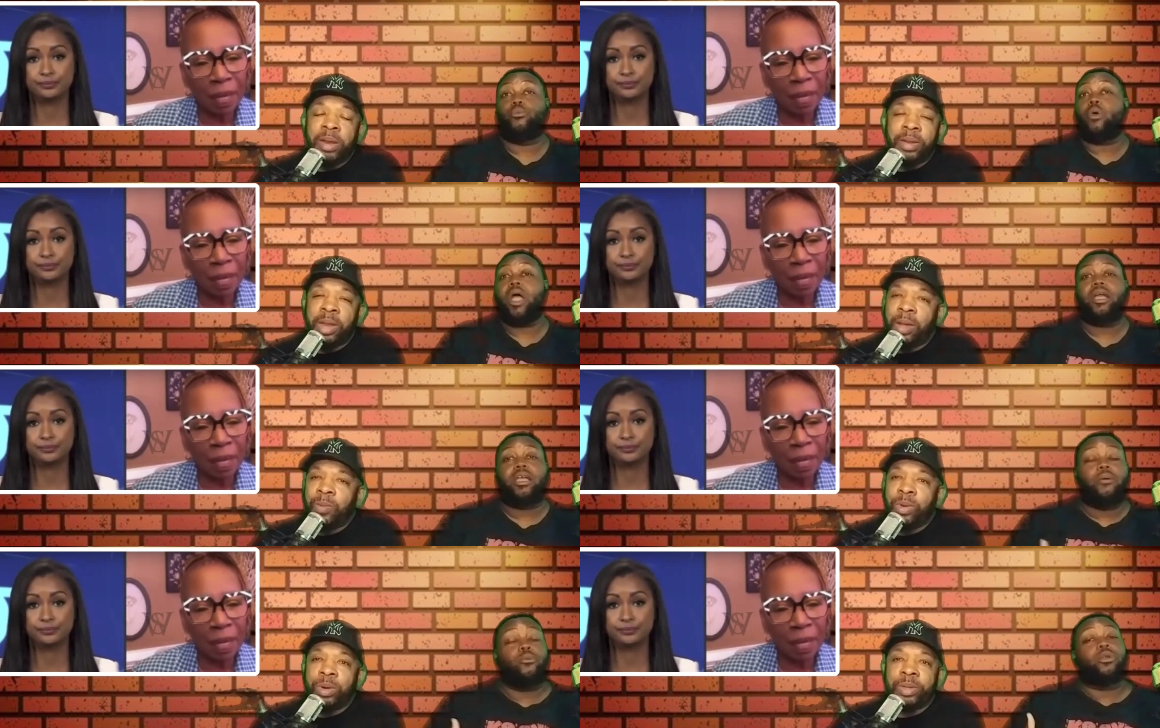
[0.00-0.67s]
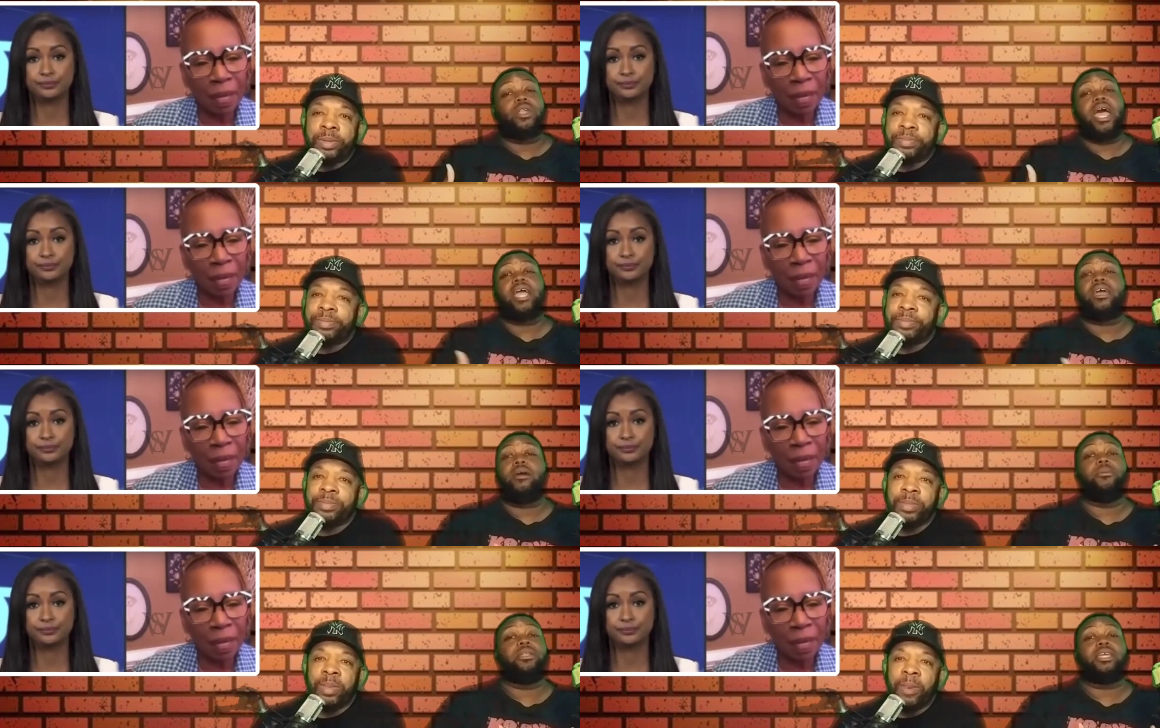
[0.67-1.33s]
Speaker 1: Why wow. come we're not
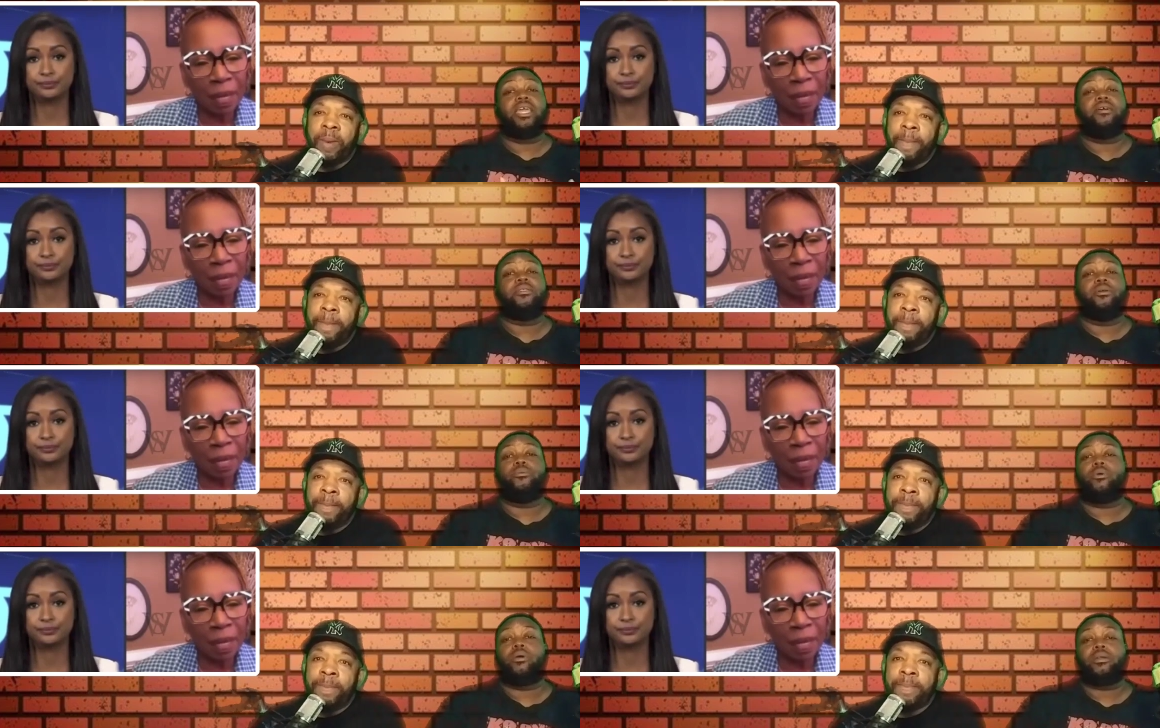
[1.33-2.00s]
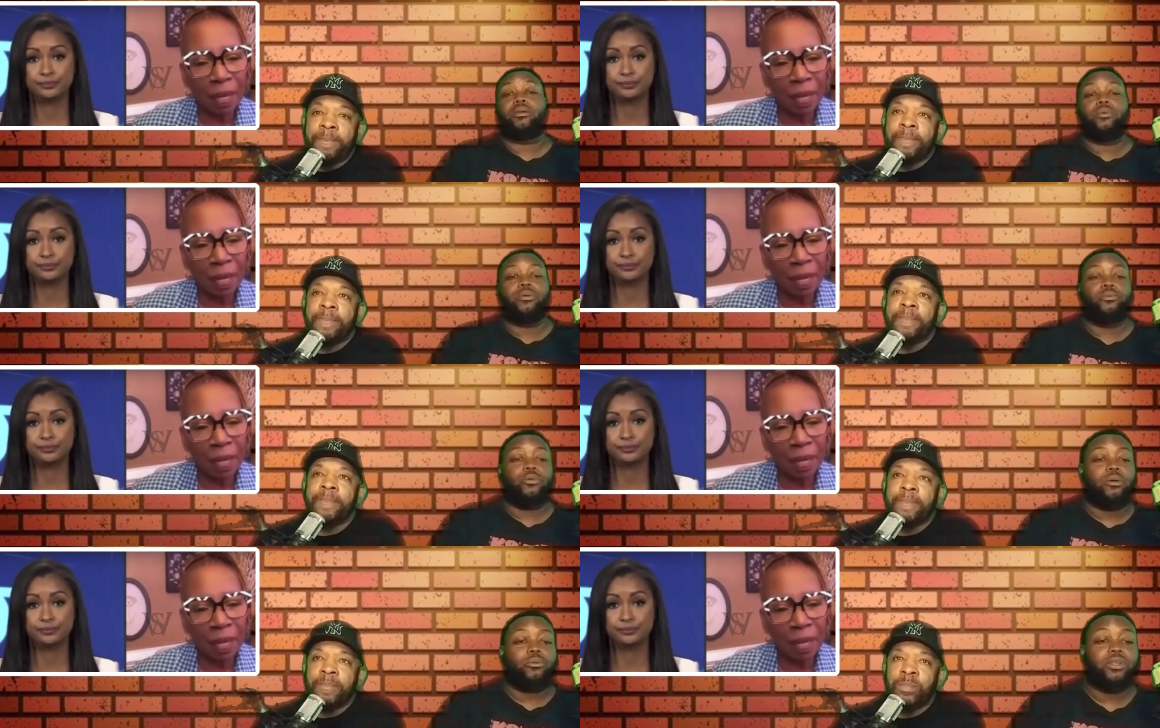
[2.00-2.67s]
coming together and working with
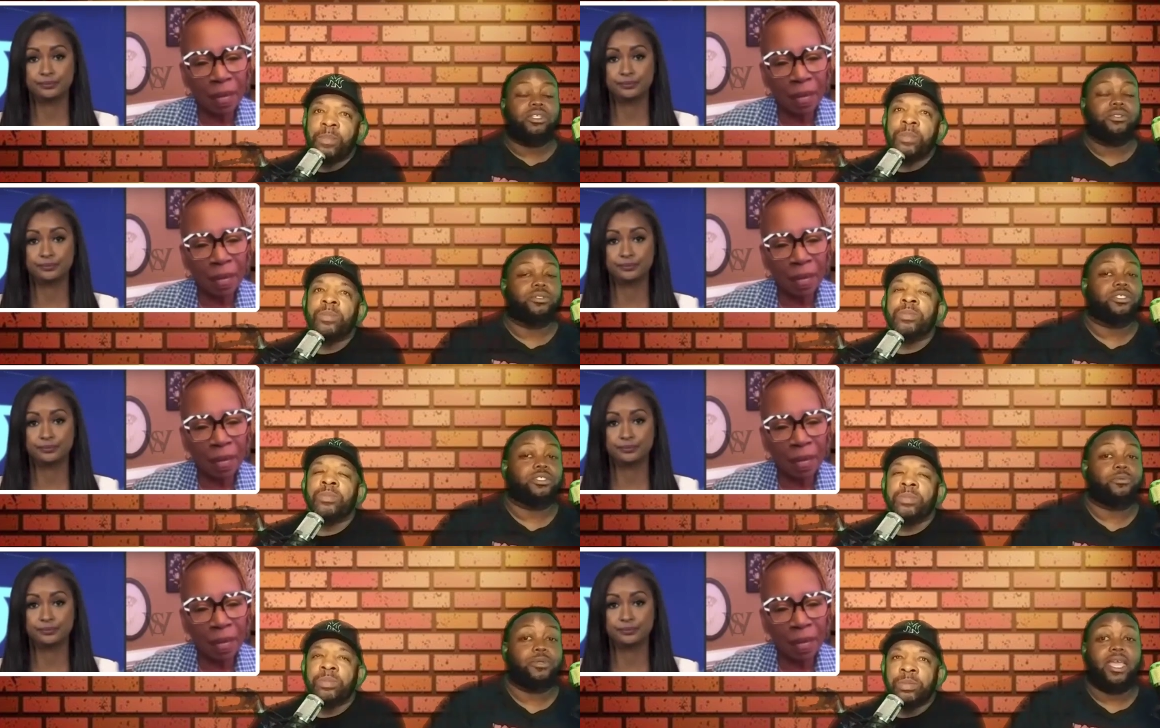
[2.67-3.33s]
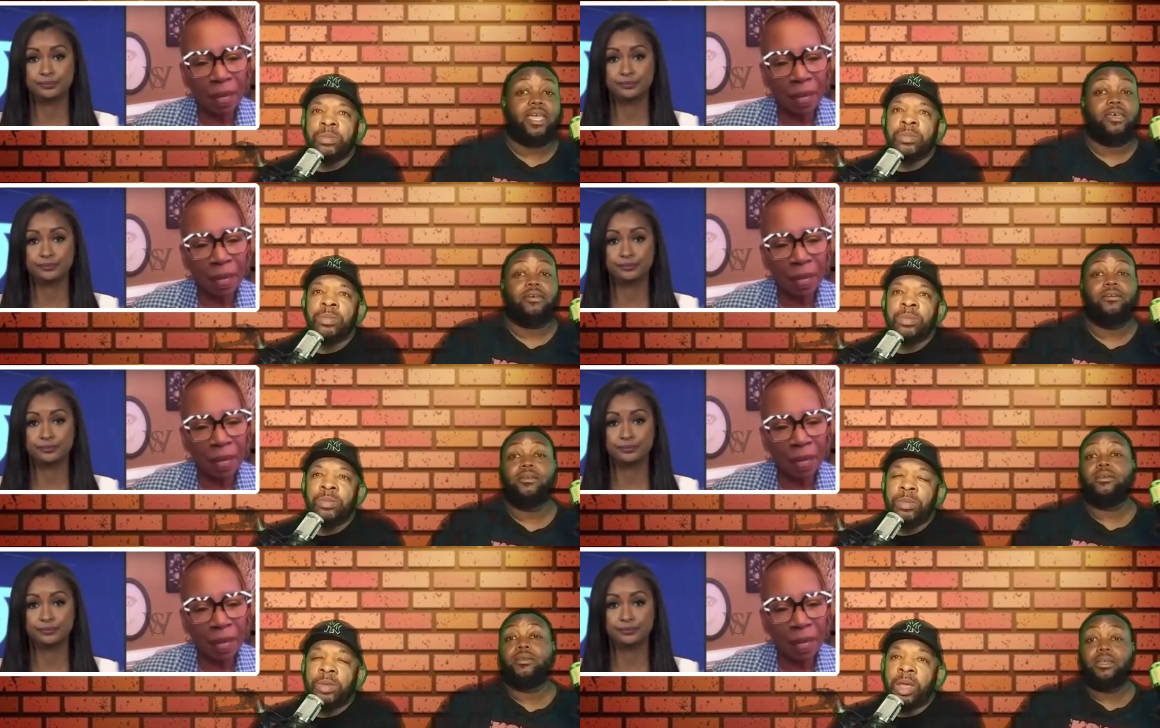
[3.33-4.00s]
what resources we have?
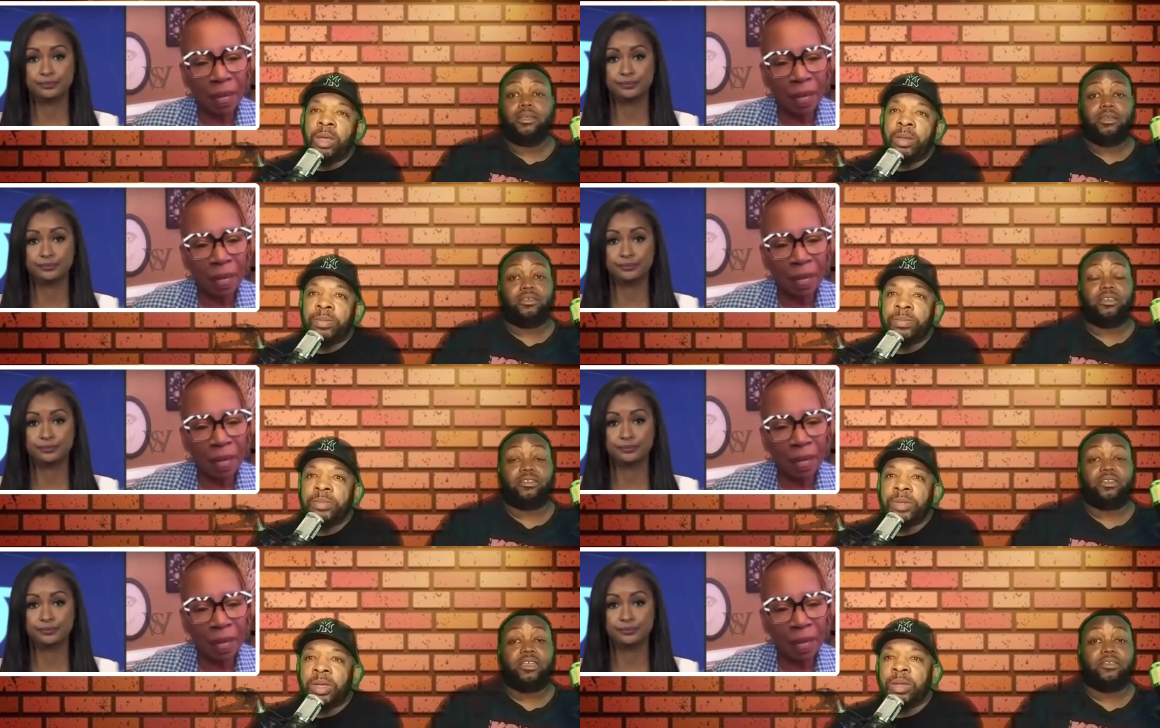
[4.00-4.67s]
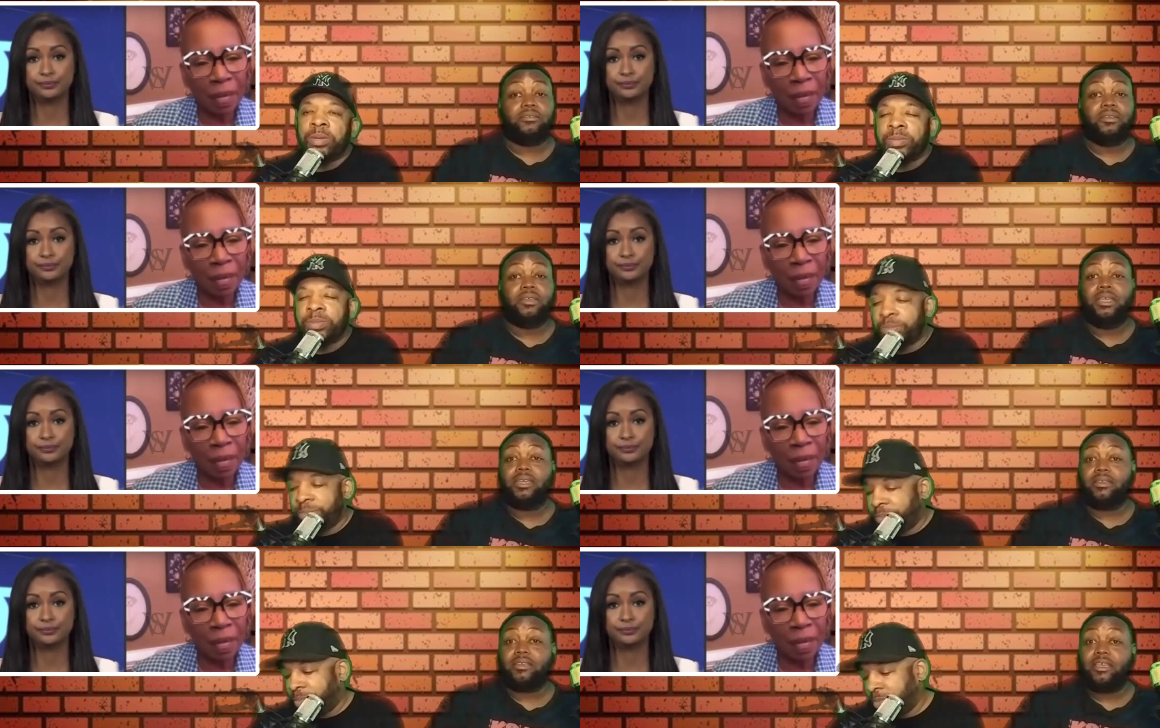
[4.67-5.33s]
Yeah, together.
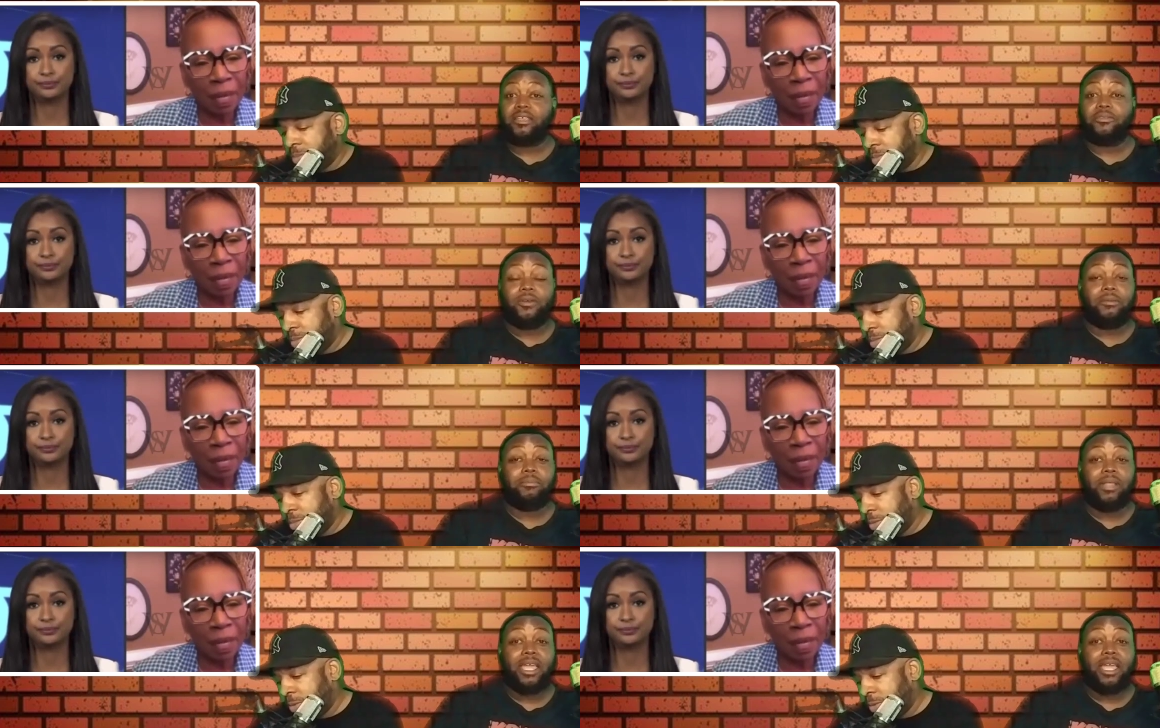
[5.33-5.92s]
Cause guess what,